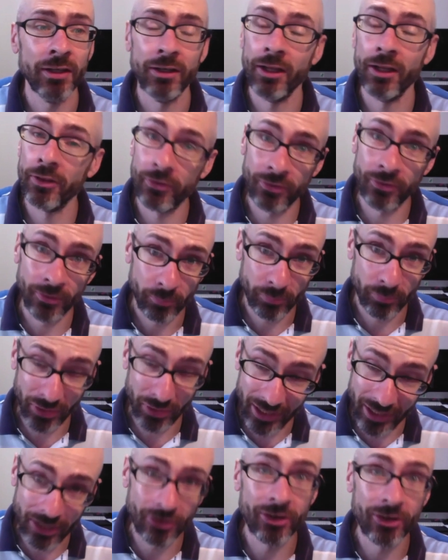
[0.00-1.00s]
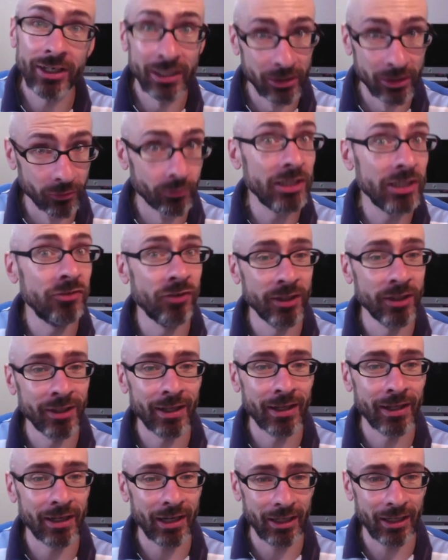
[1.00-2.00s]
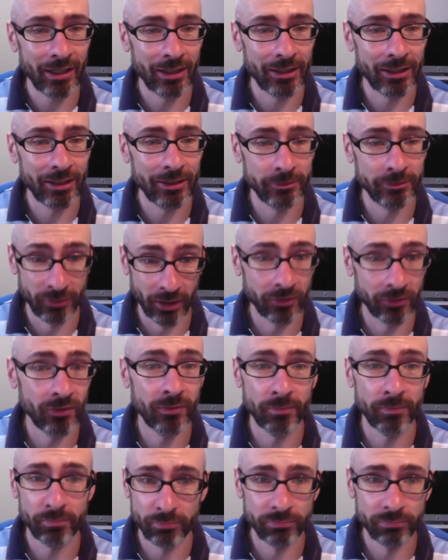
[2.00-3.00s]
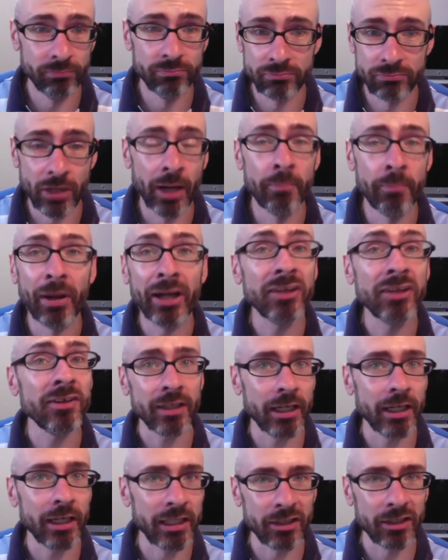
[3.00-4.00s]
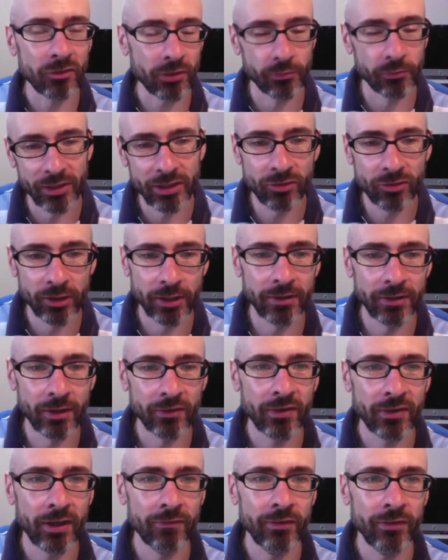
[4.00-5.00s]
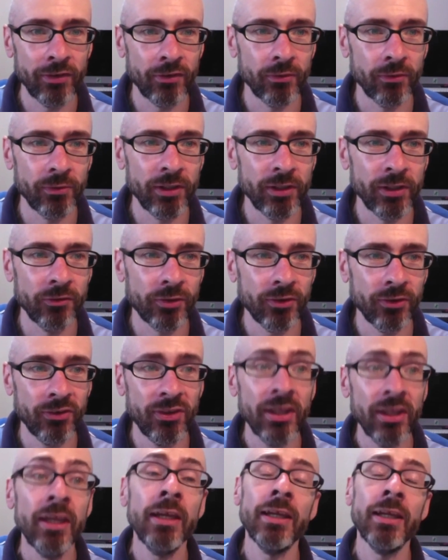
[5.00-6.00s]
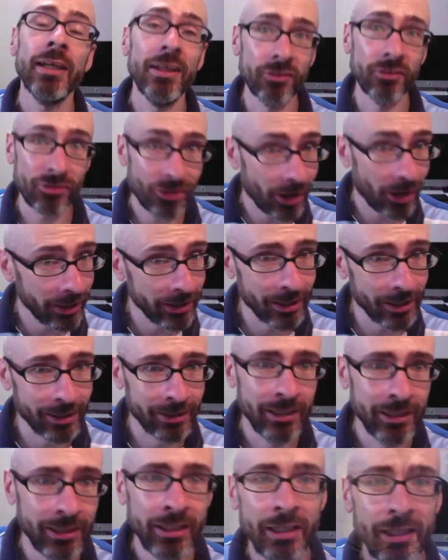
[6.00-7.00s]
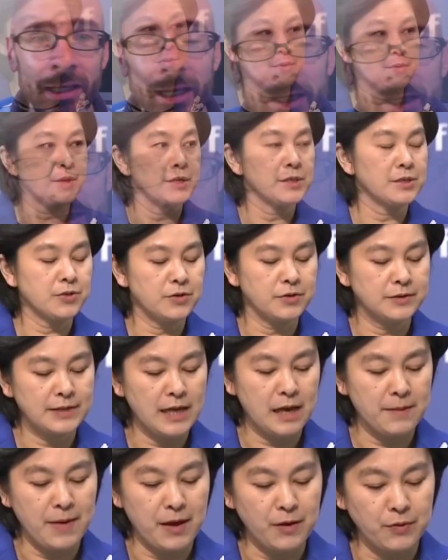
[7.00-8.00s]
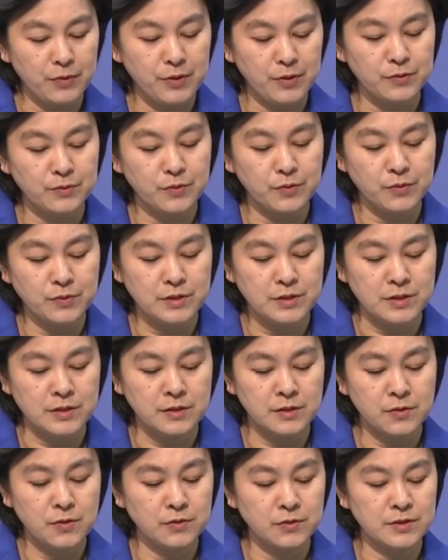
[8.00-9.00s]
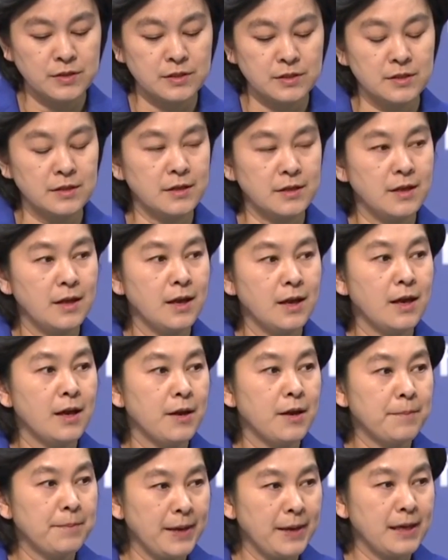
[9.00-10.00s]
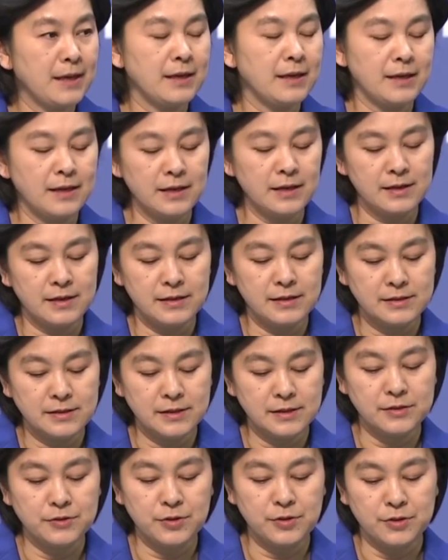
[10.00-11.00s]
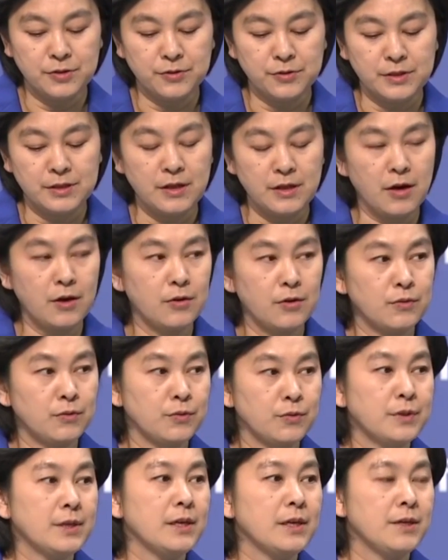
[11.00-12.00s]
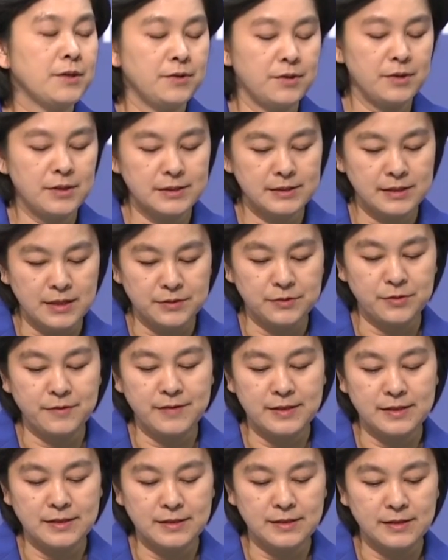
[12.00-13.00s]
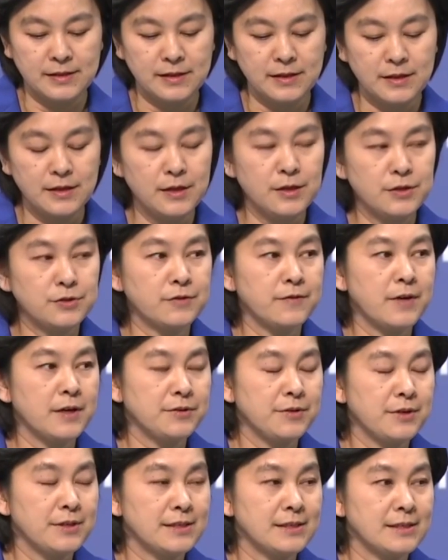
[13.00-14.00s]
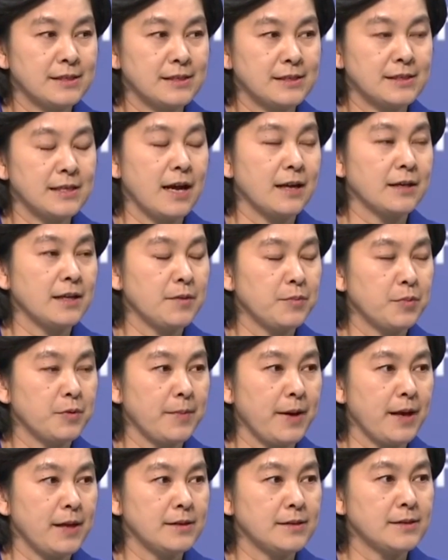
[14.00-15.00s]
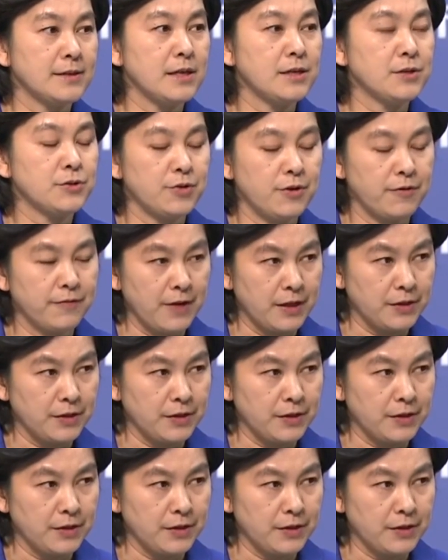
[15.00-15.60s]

And another player in the region that does abut against the region and does have its own interest is China. And now we have a statement from the Chinese Foreign Ministry spokeswoman saying India's action is unacceptable and would not have any legal effect.